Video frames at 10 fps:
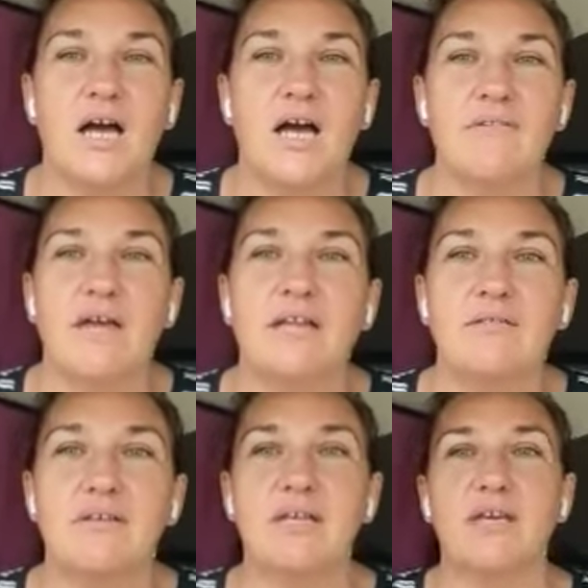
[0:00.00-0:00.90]
are they
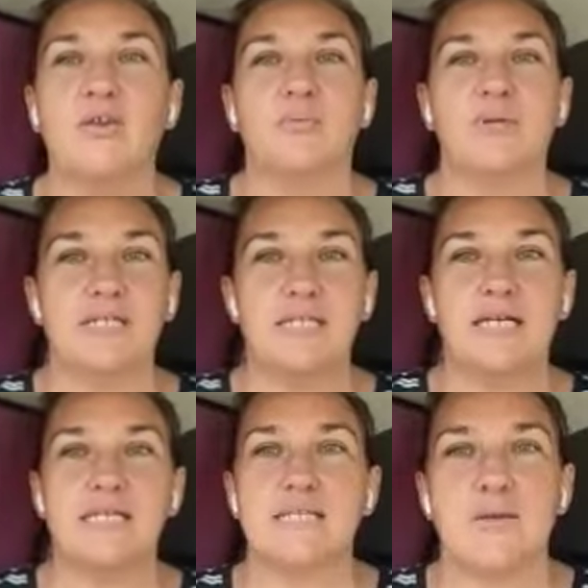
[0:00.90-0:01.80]
looking at your blood
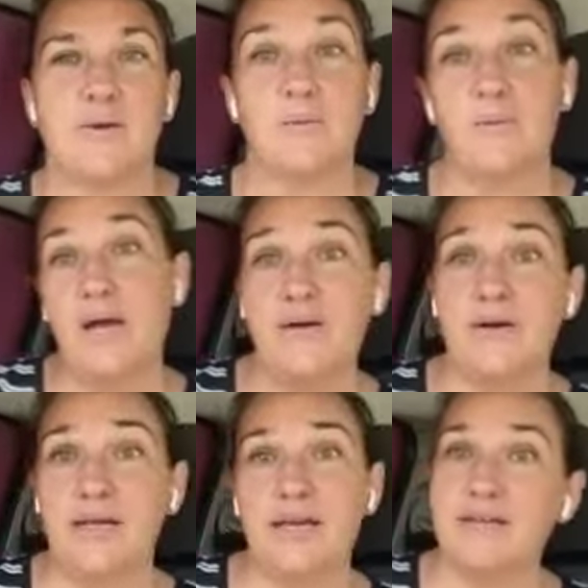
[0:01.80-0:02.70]
tests and going,
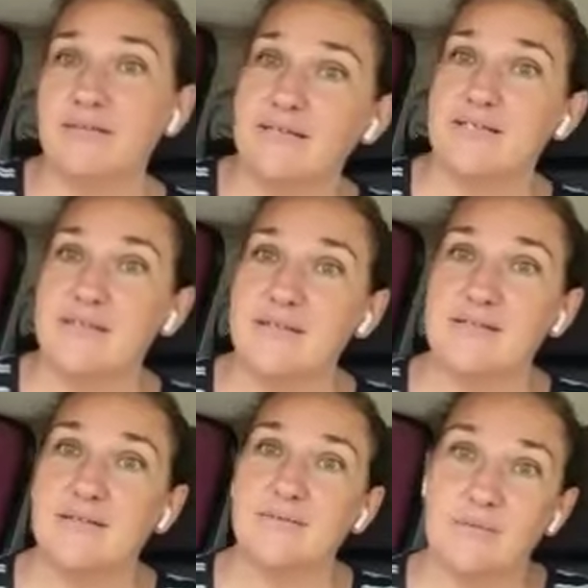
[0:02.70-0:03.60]
wow, okay, these
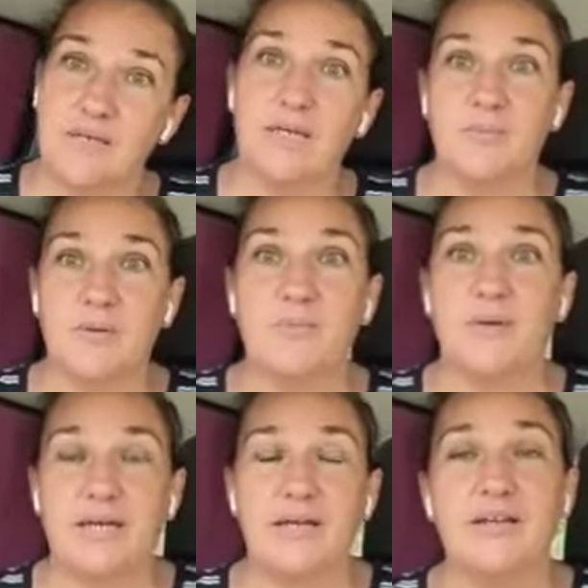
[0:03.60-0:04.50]
things are looking a bit better?